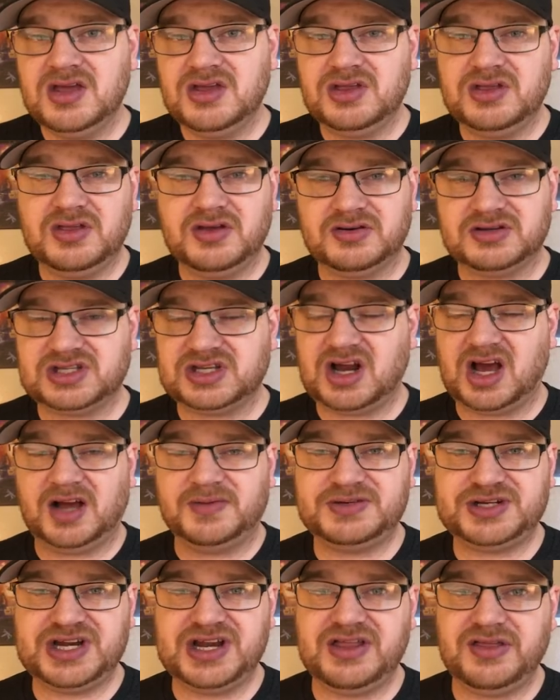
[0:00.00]
there's an
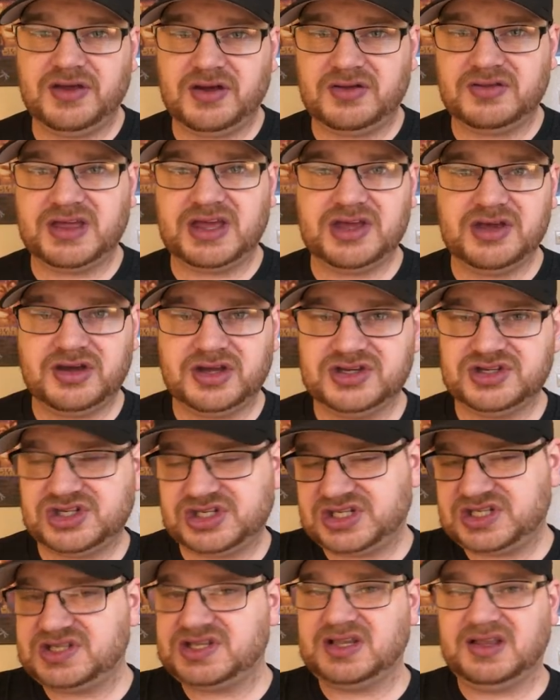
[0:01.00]
option in there that you can
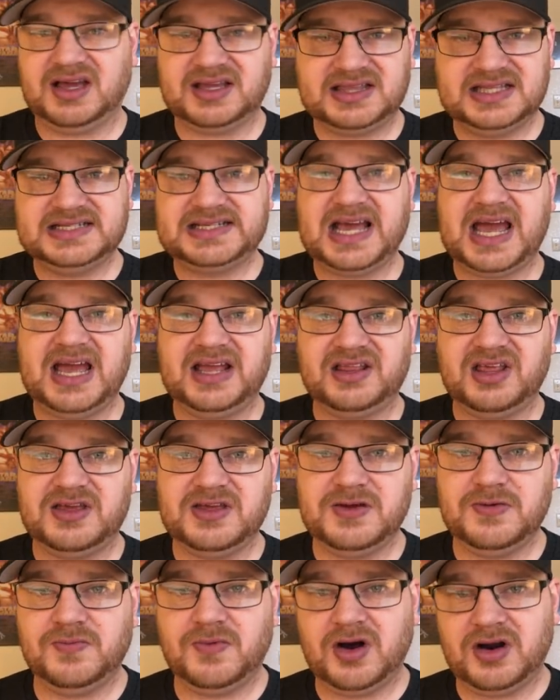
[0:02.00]
just select the tag that
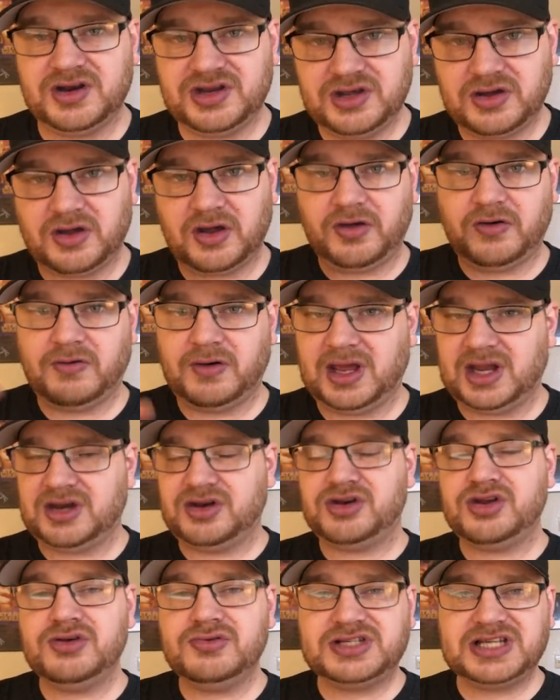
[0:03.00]
you want. You can create a
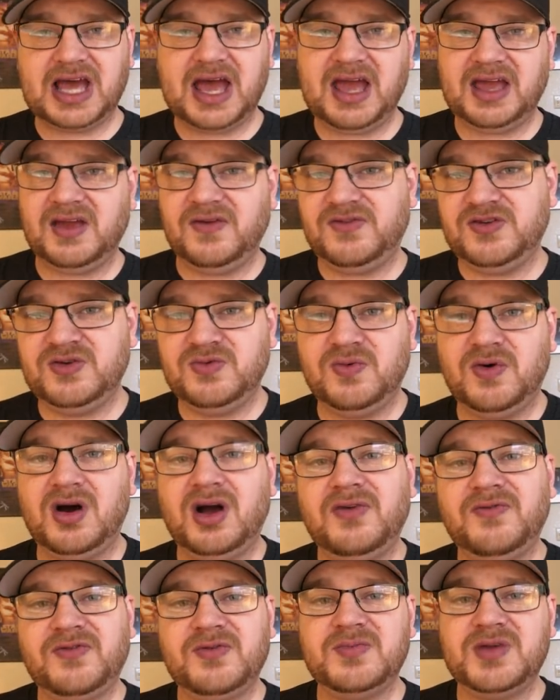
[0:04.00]
new tag if you
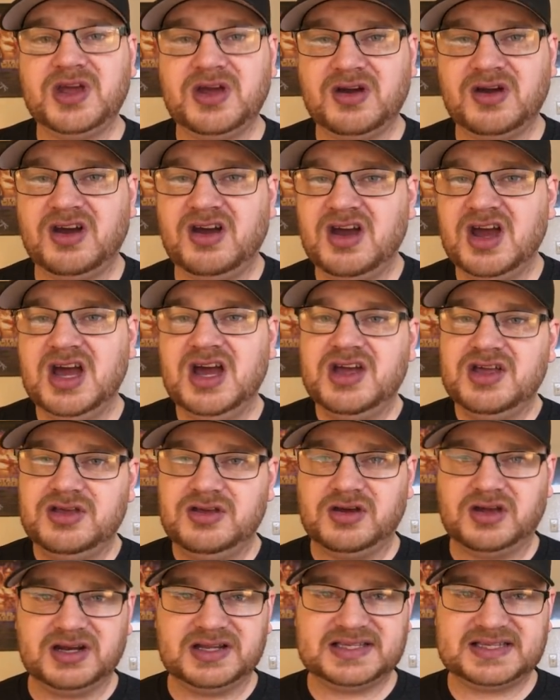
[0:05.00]
want from here.
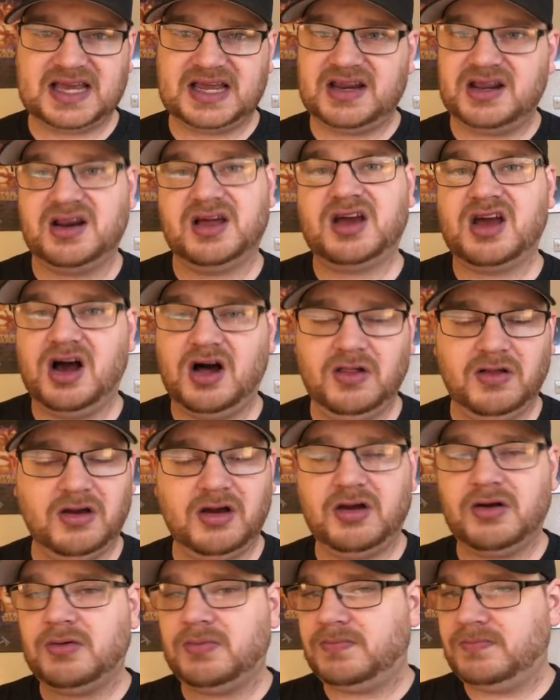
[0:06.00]
You can assign it a
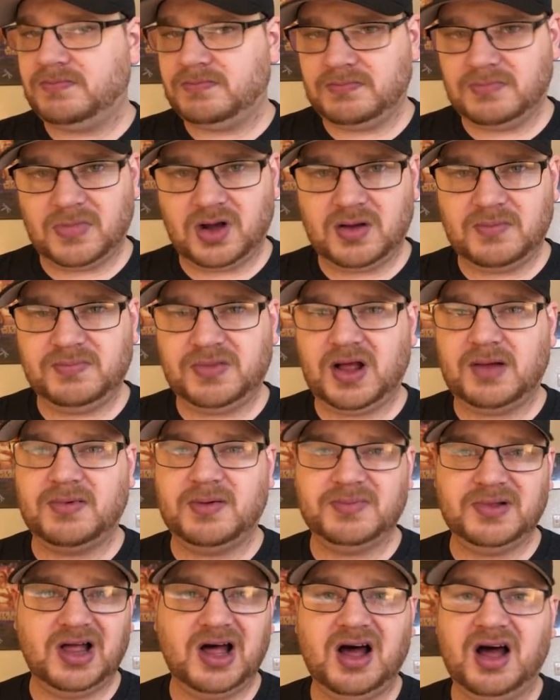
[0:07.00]
color, blah, blah,
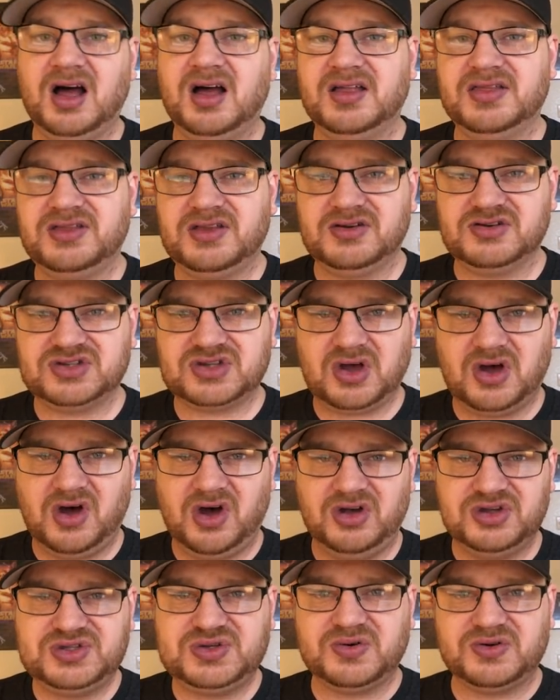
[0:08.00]
blah. There's
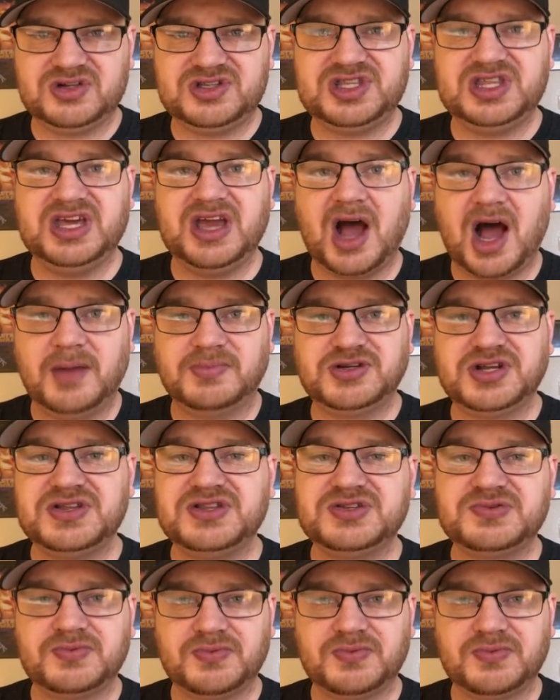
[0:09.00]
all sorts of the options